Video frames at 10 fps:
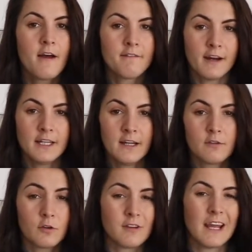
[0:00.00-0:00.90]

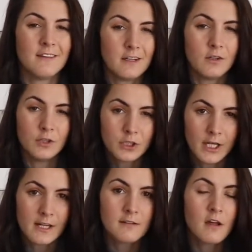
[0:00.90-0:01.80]
phytates, those
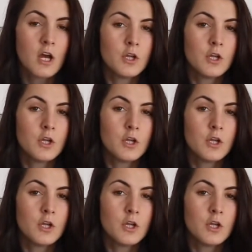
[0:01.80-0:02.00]
anti-nutrients,